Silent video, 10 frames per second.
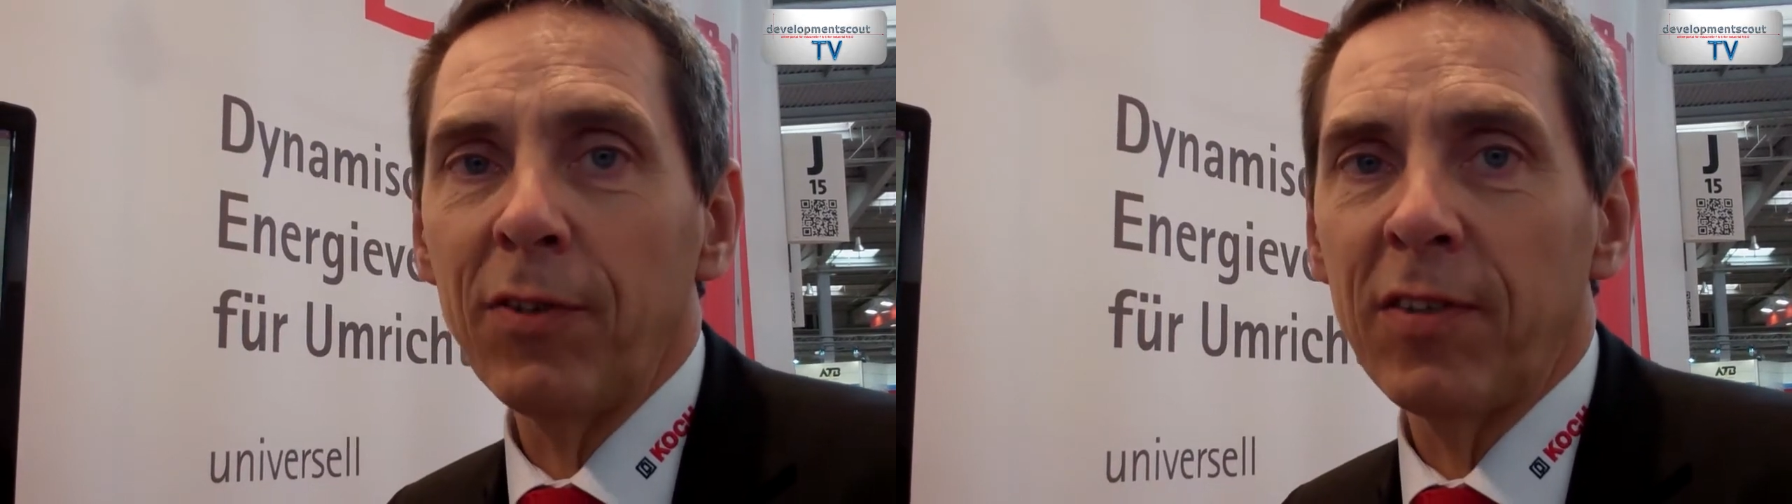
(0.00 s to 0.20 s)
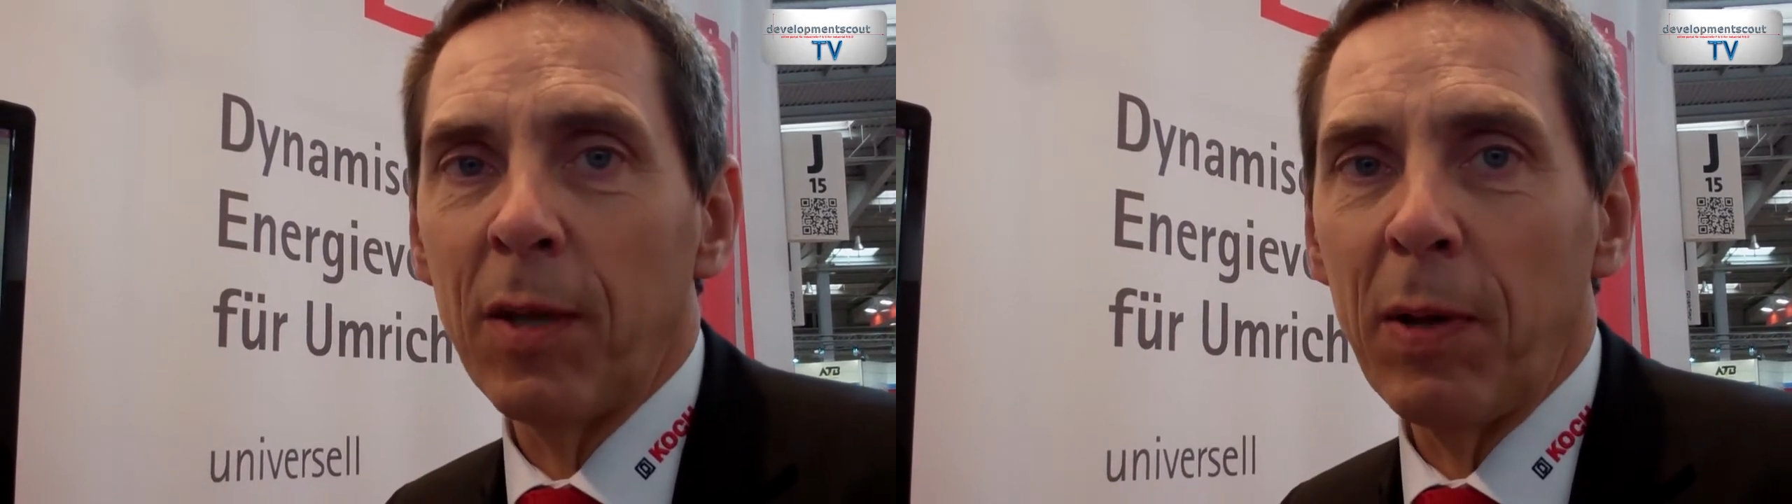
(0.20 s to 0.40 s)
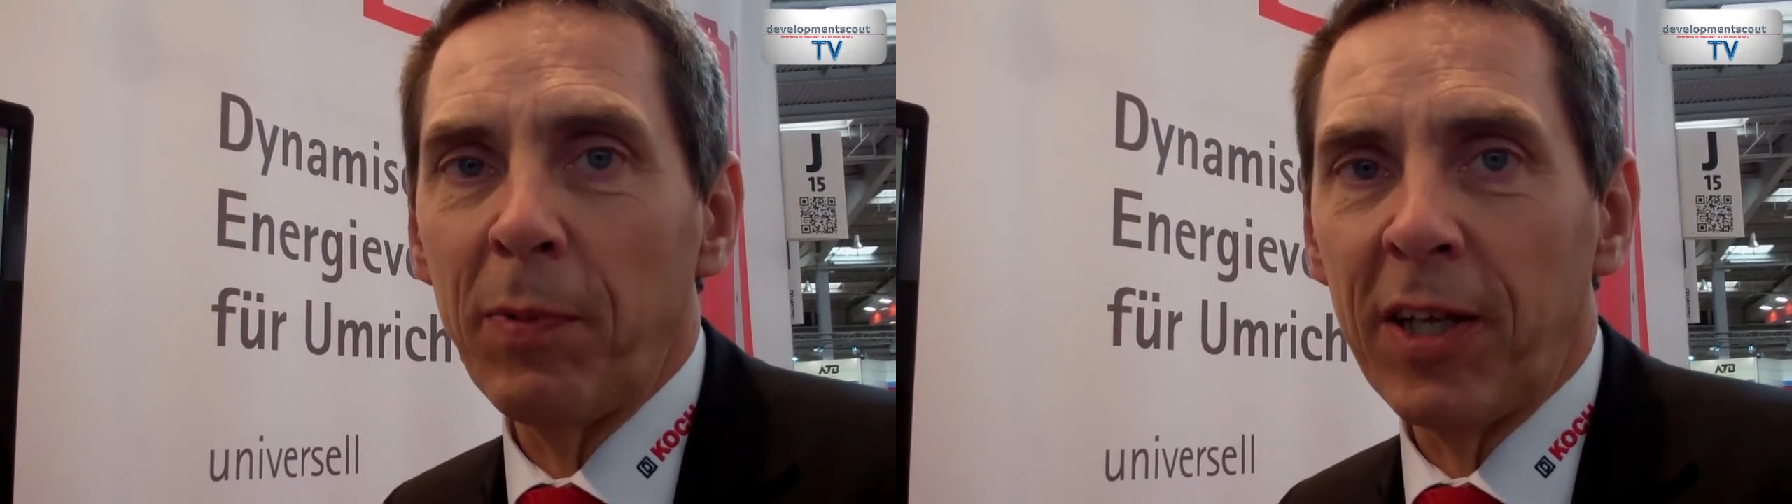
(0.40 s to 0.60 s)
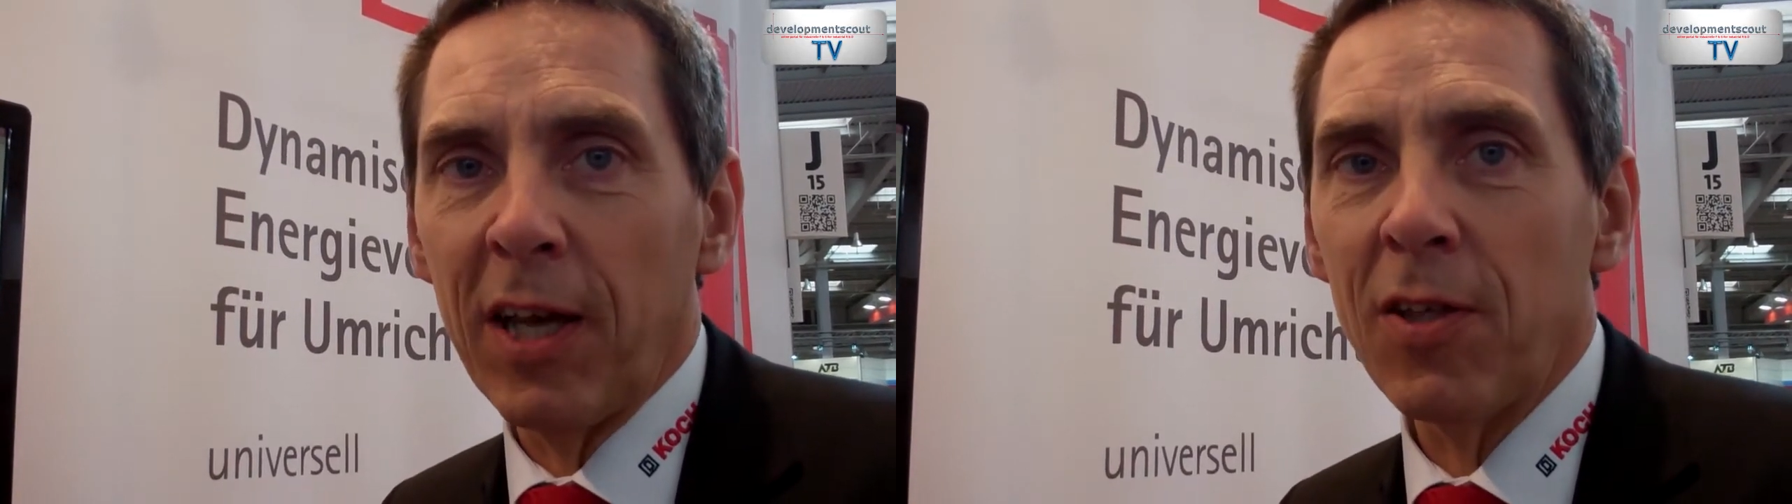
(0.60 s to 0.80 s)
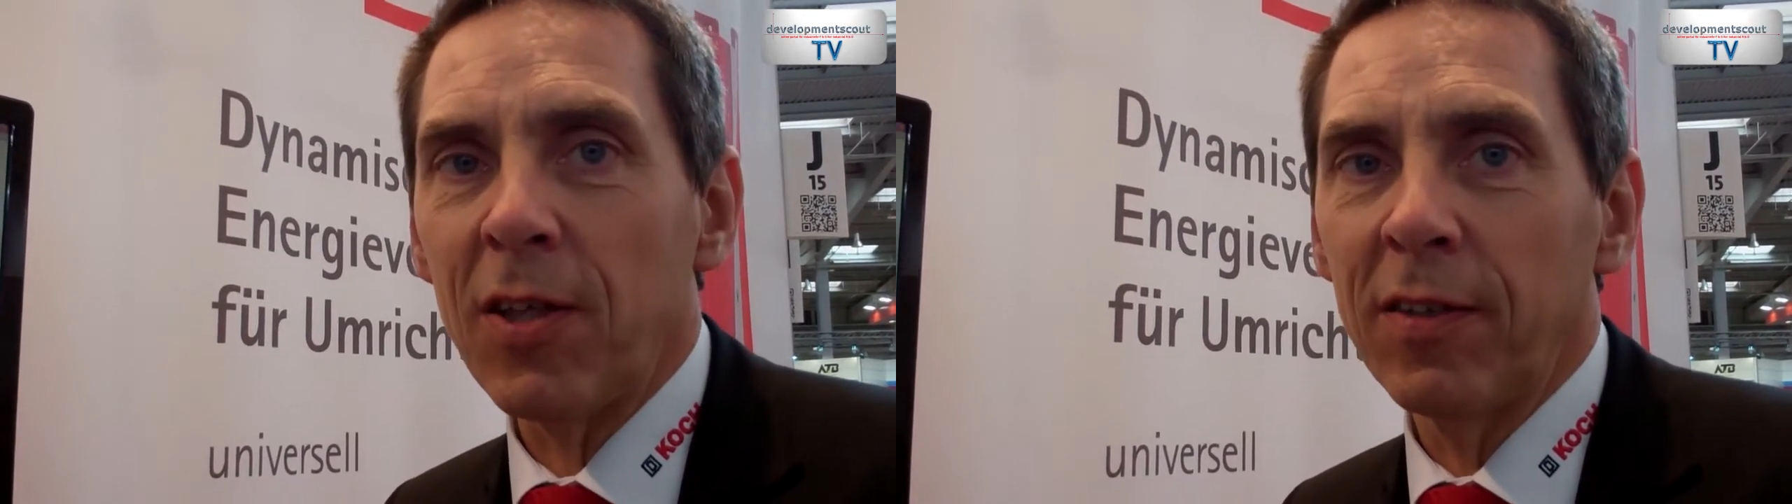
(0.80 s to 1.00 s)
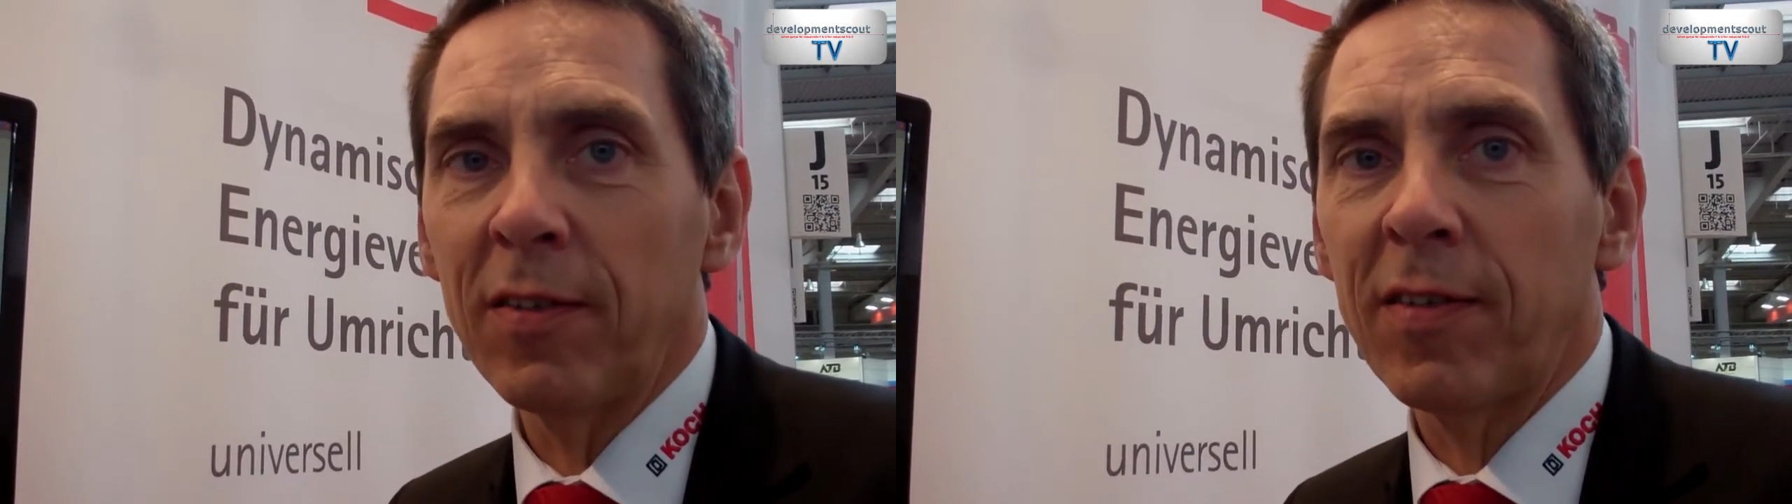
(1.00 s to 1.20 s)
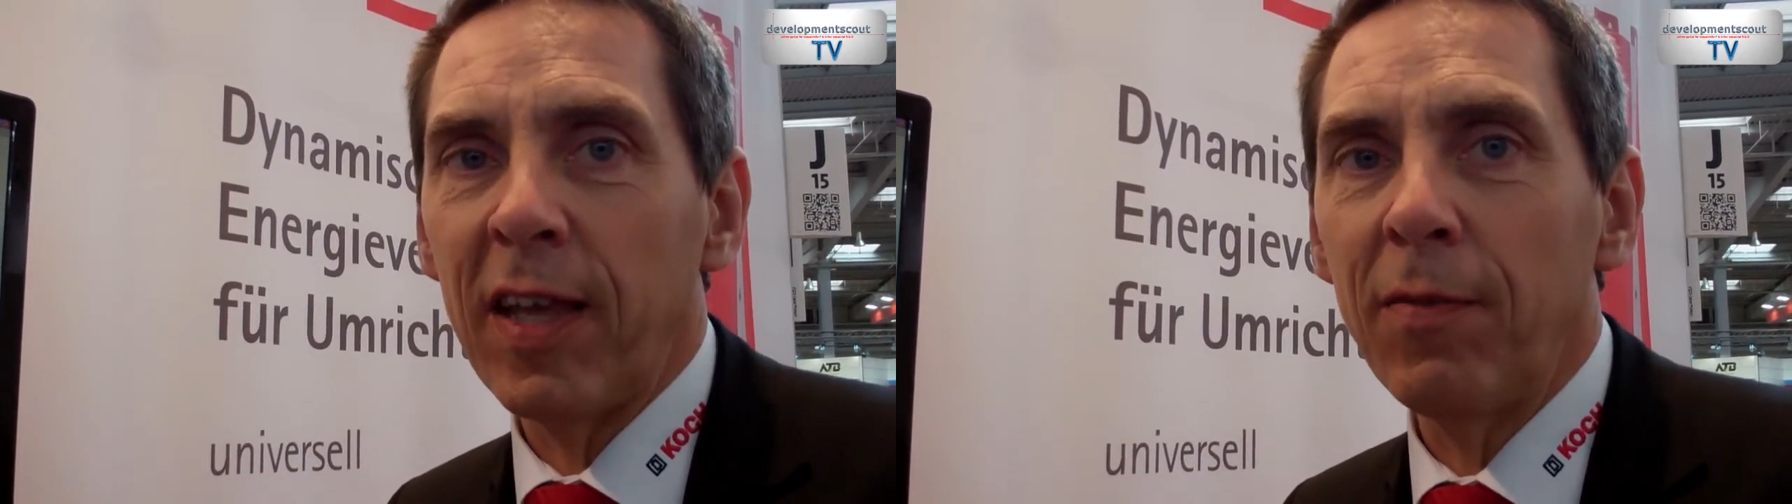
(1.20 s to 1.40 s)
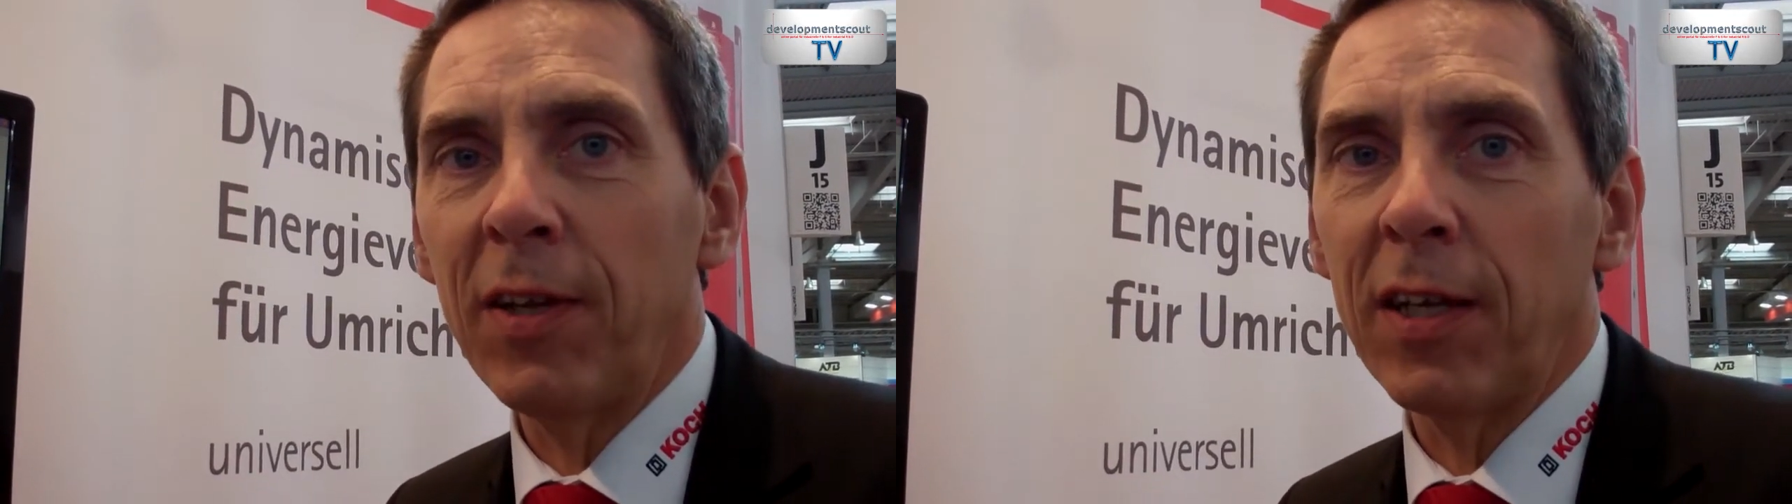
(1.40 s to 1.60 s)
in some applications
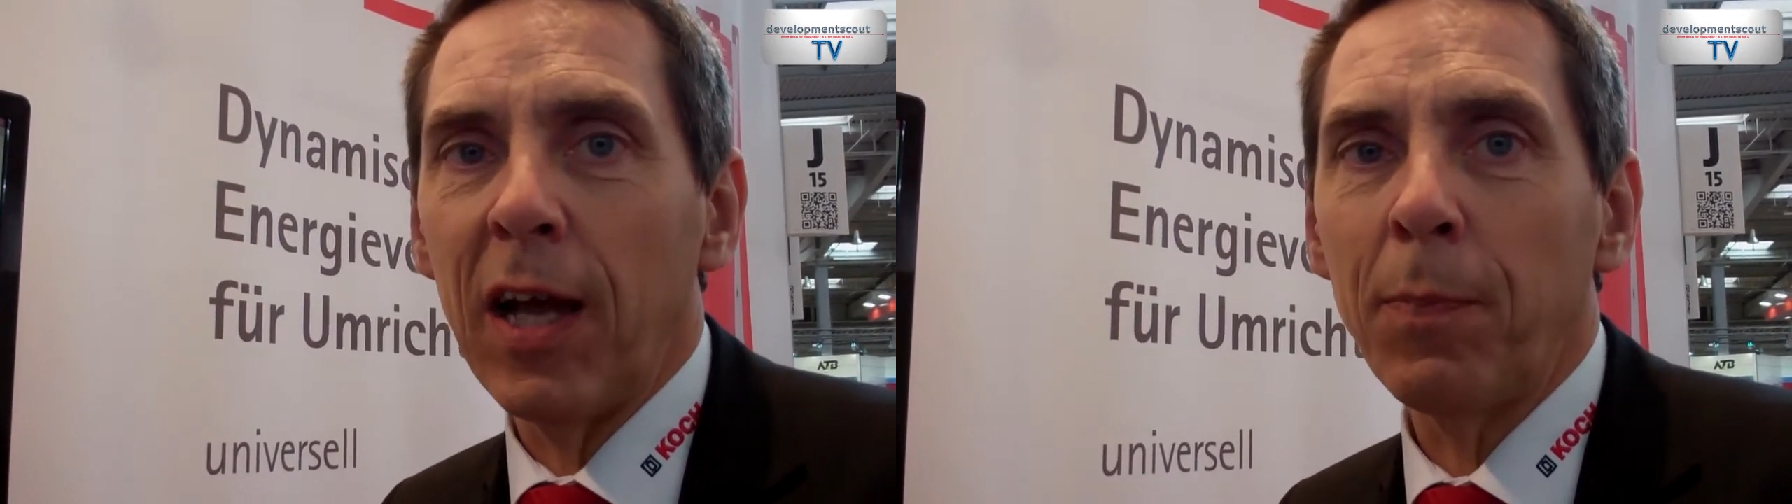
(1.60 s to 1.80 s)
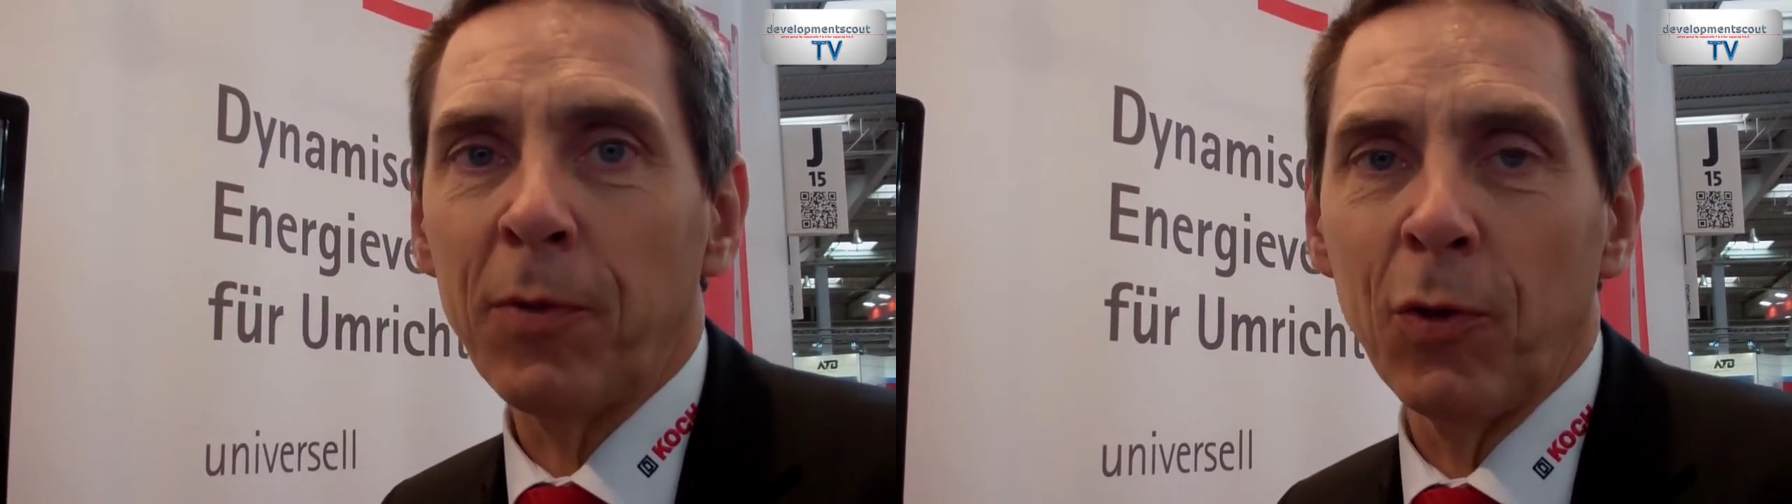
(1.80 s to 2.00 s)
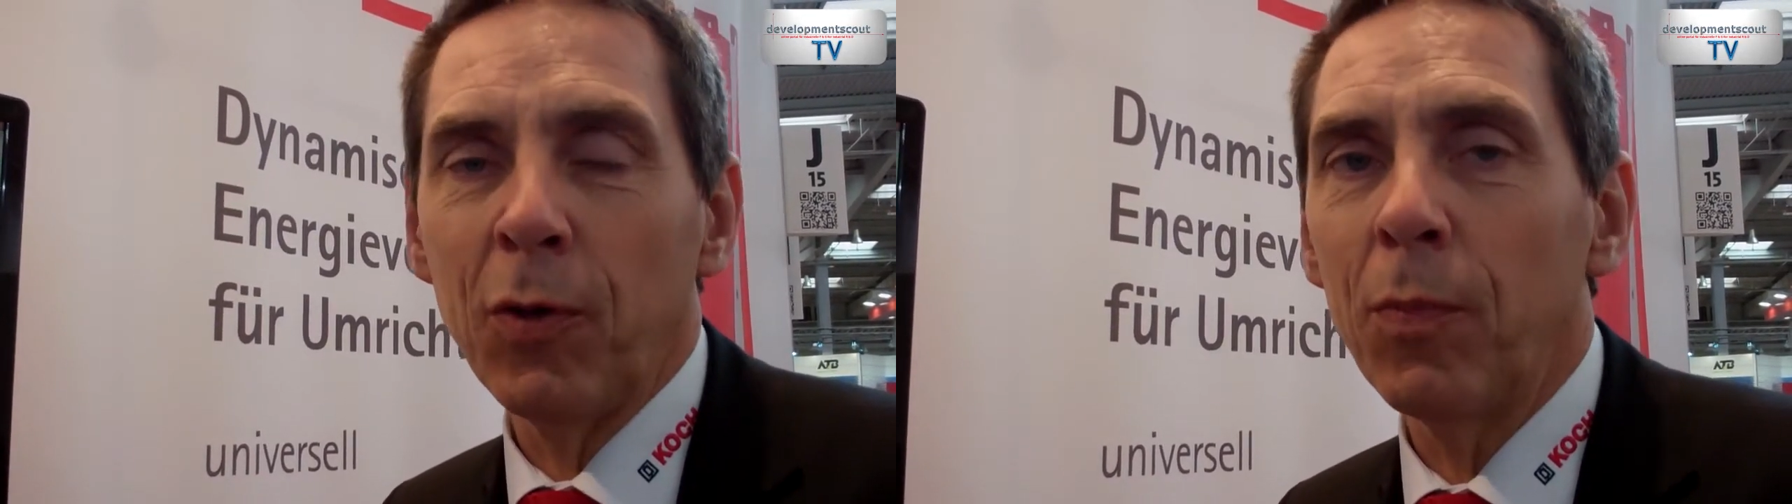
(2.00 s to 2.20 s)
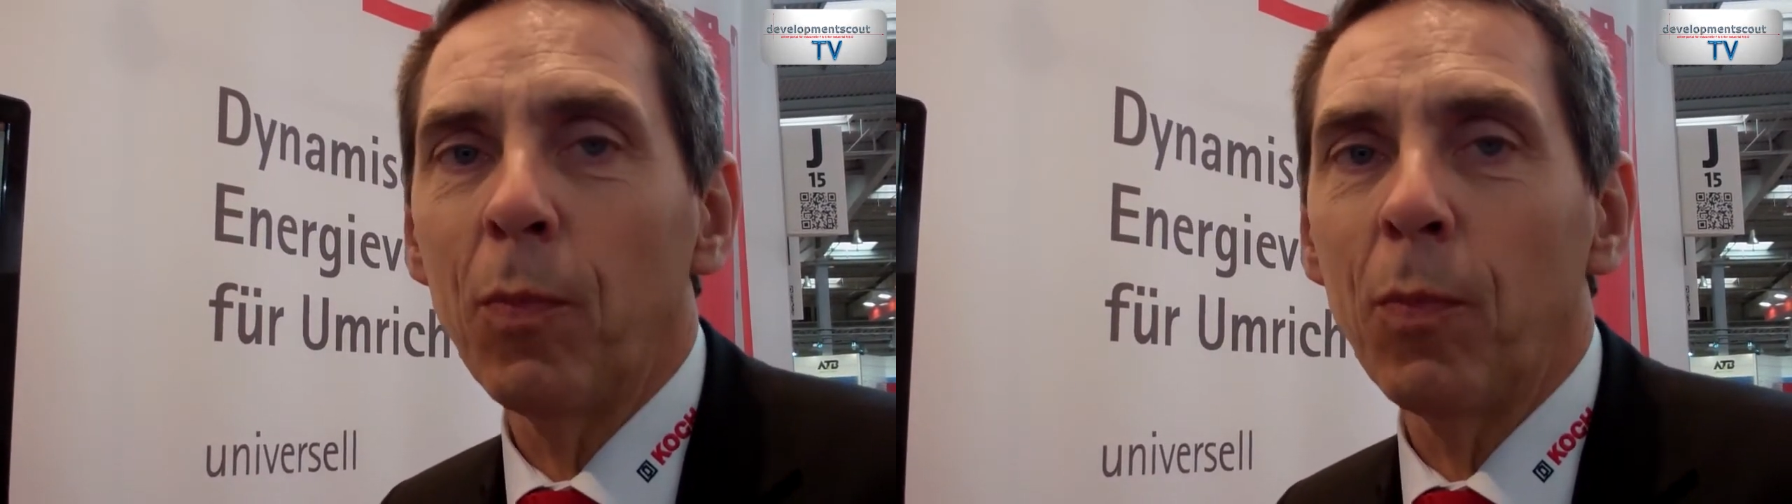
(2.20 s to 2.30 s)
saving up to